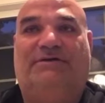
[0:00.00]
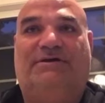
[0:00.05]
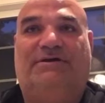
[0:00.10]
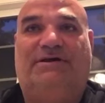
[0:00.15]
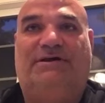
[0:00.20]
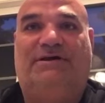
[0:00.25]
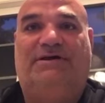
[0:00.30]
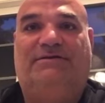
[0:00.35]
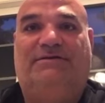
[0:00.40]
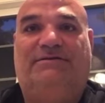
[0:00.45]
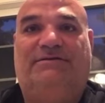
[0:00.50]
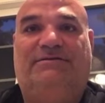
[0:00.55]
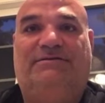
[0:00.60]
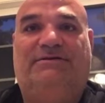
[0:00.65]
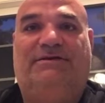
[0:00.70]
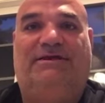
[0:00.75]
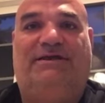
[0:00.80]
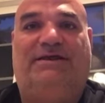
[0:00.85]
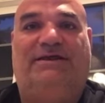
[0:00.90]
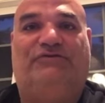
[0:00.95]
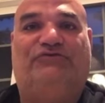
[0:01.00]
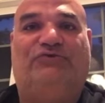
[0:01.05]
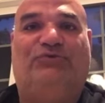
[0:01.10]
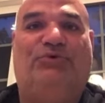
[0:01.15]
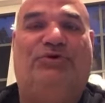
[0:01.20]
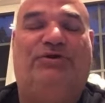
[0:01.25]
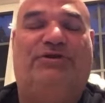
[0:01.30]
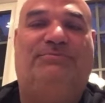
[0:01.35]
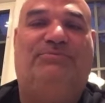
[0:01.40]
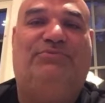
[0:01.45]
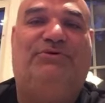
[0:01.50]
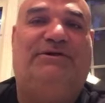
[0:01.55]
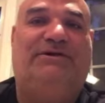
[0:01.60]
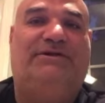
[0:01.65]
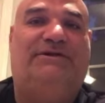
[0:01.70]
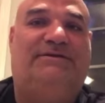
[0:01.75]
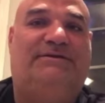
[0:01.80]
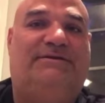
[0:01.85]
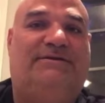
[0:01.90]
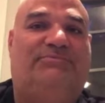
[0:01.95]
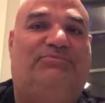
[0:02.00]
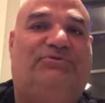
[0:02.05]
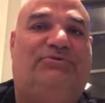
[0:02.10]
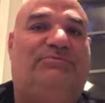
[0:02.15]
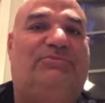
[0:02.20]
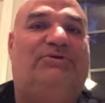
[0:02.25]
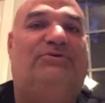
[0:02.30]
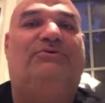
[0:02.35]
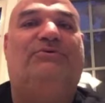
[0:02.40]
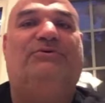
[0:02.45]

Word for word: uh, kind of extra work you put in to promote